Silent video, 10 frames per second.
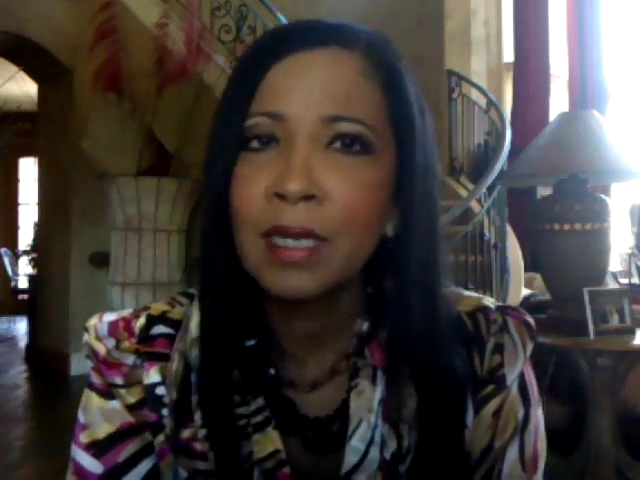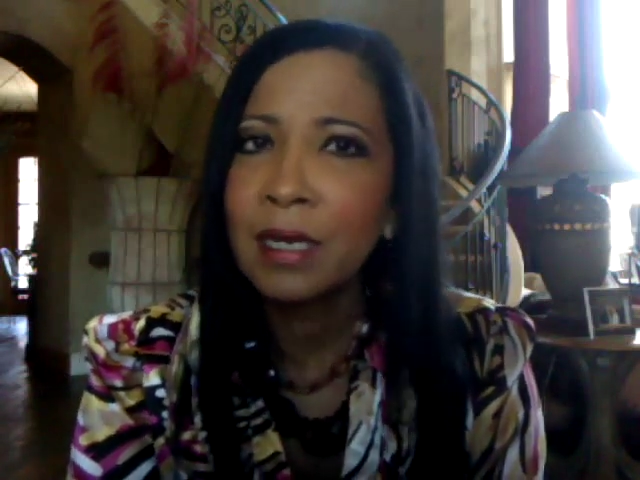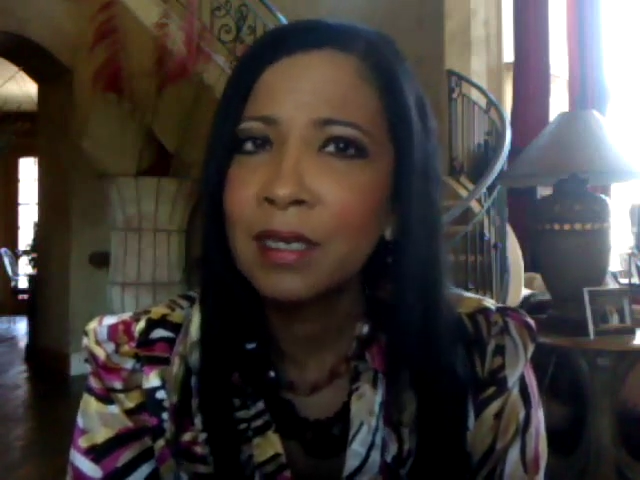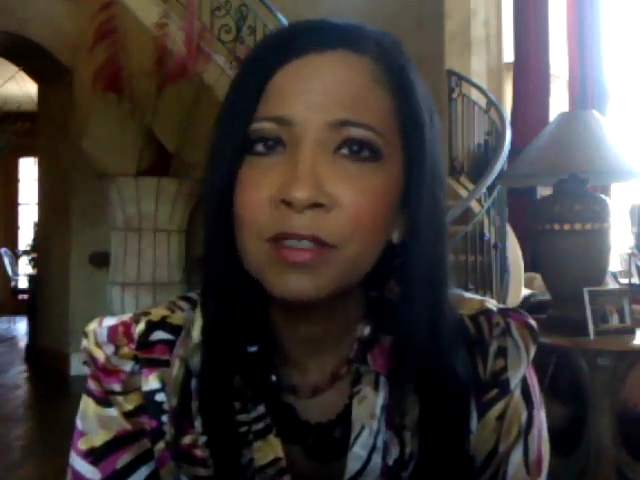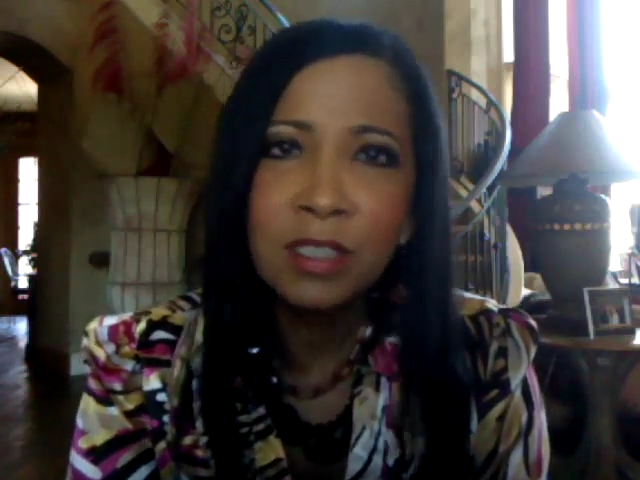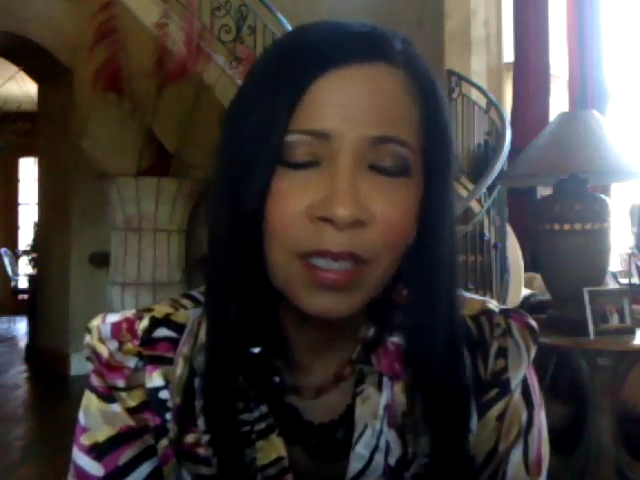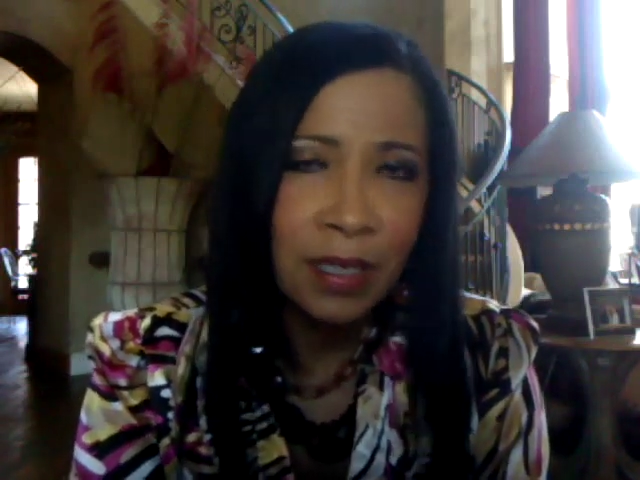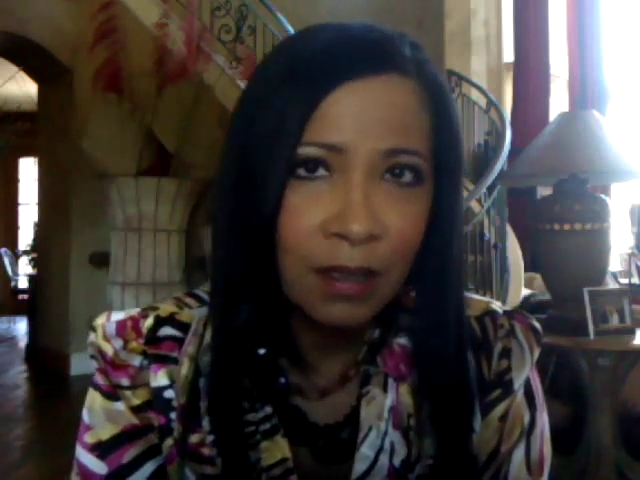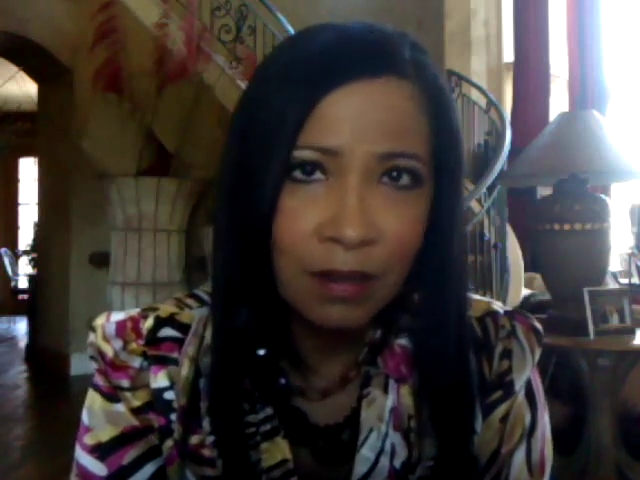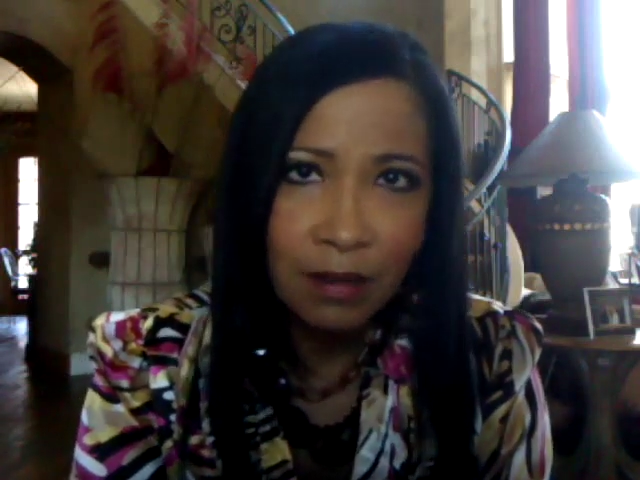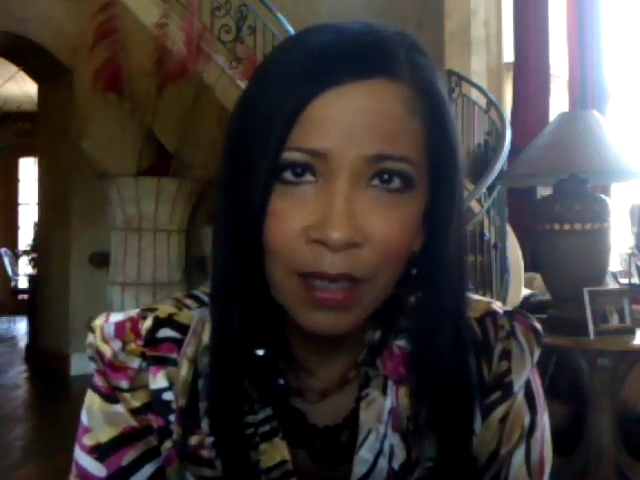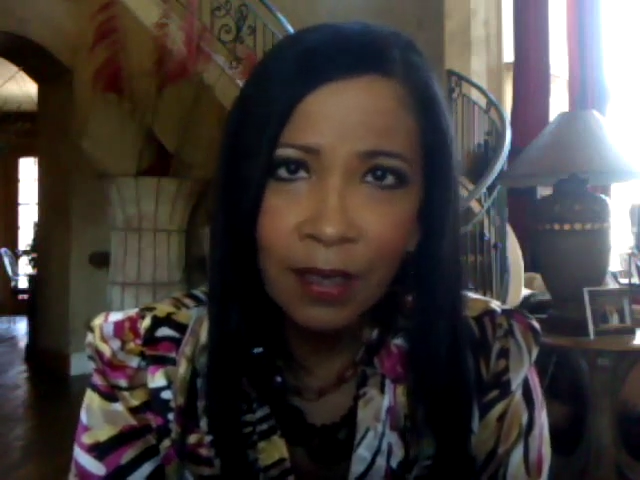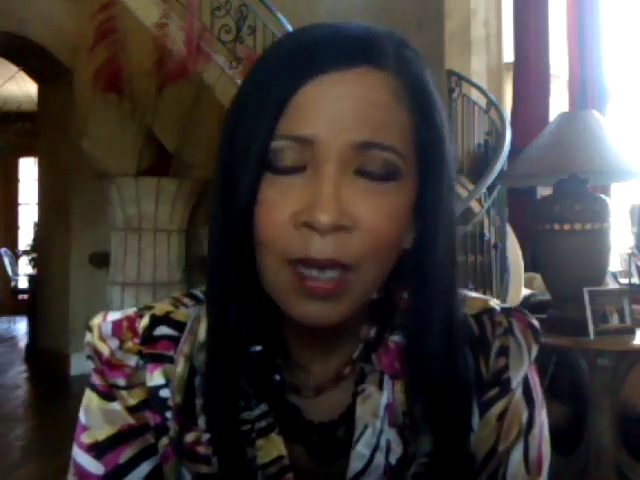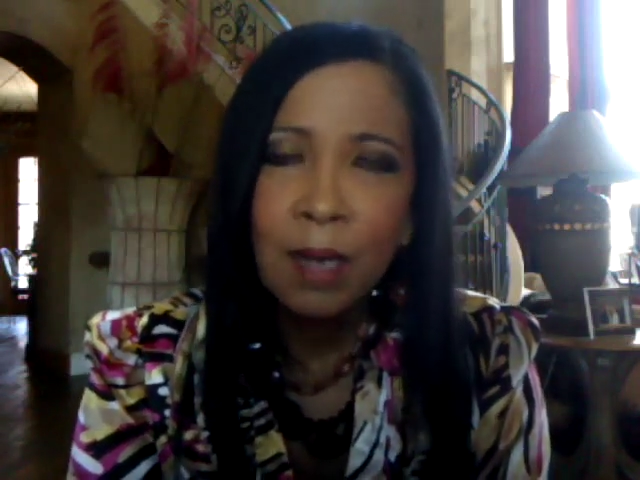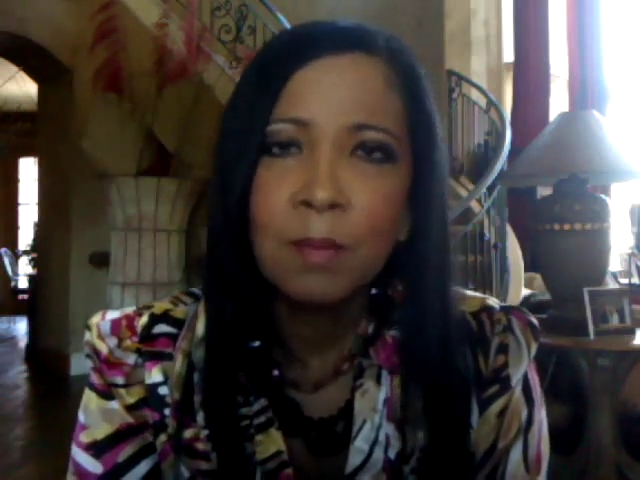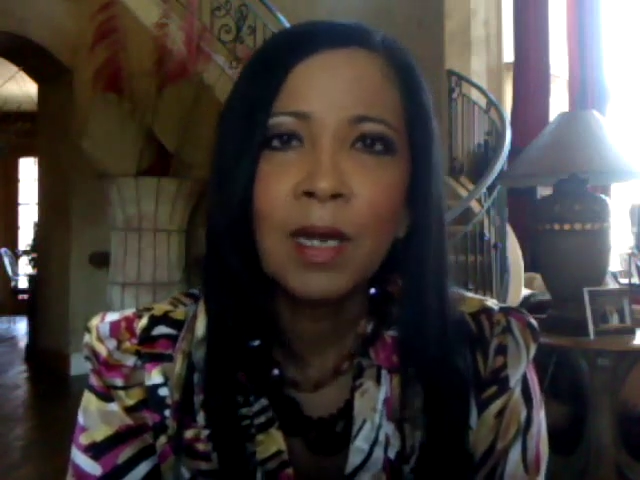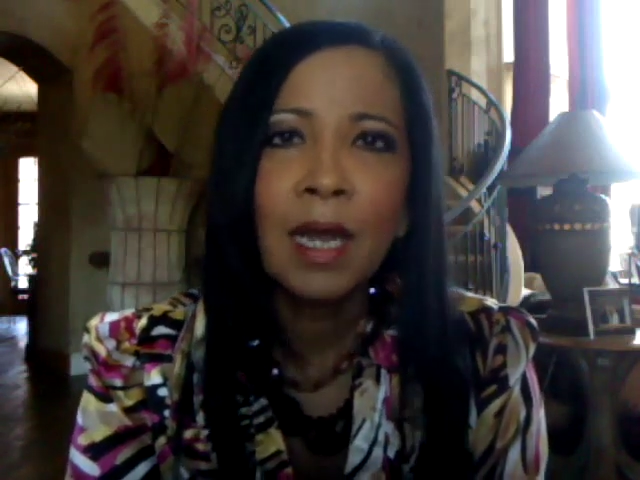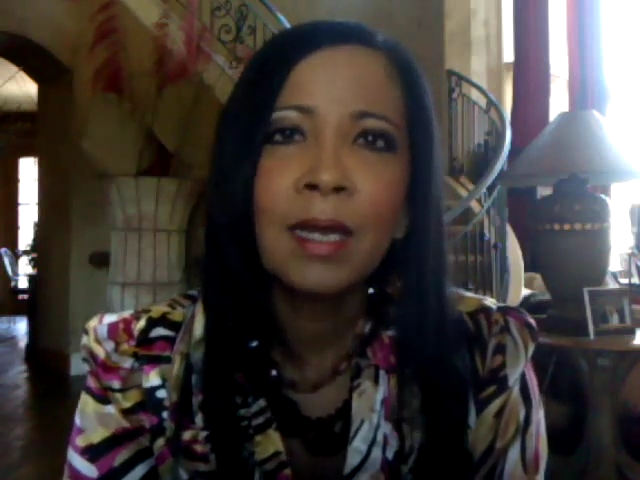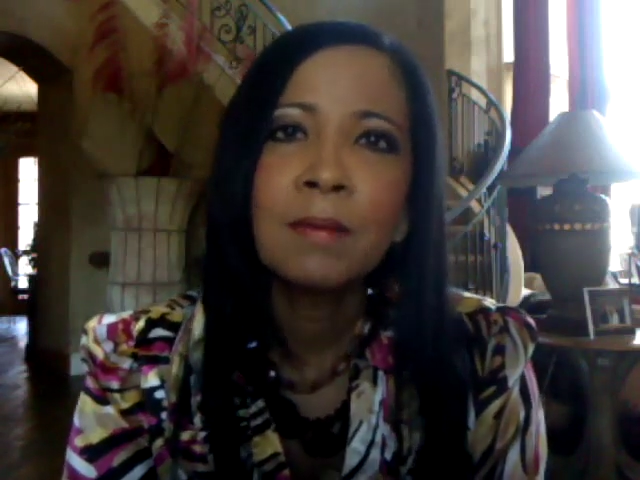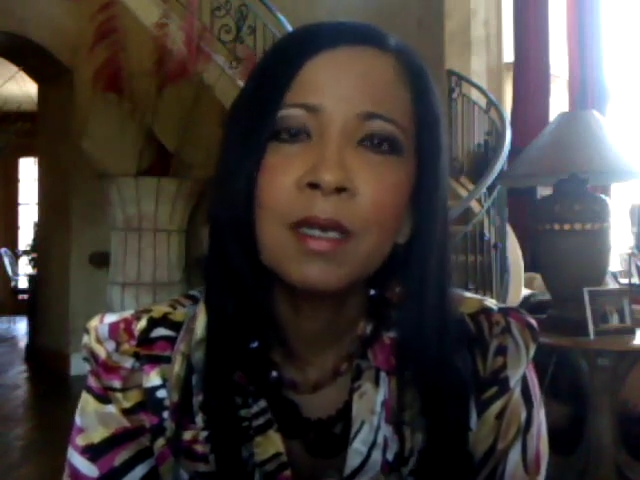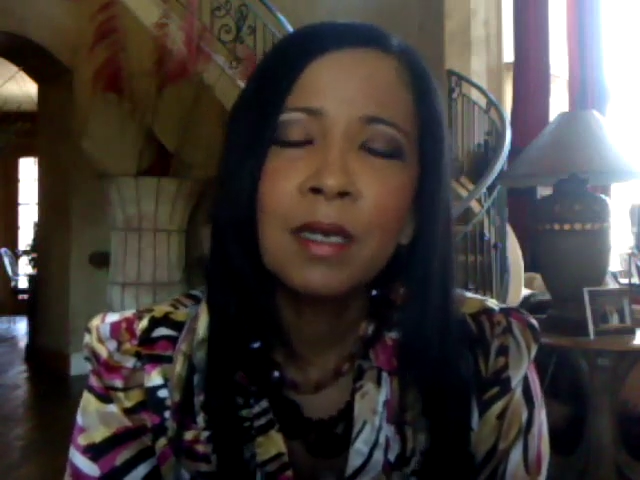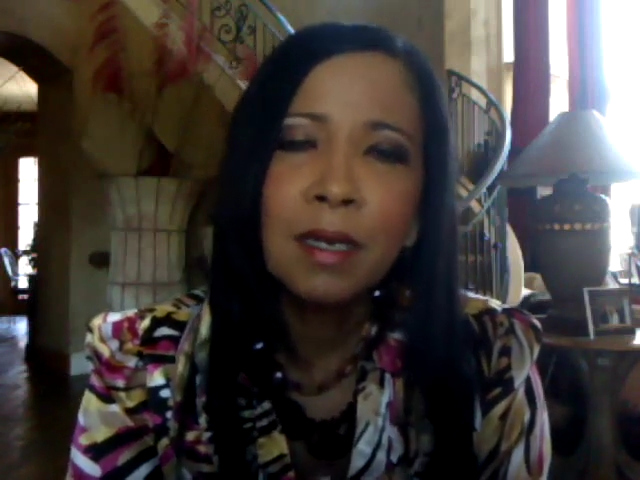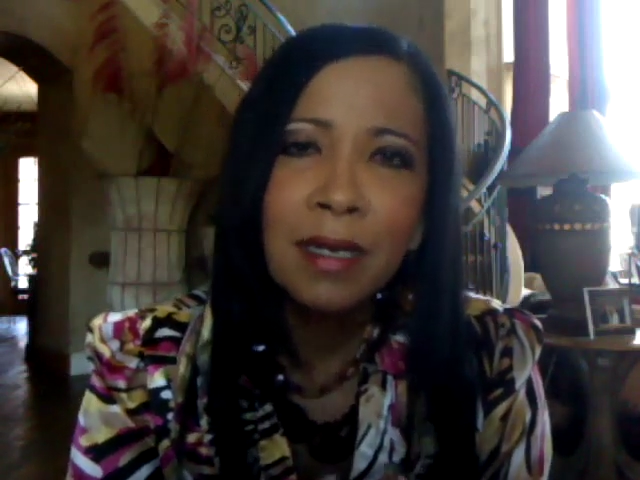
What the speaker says: And I understand all that. But I am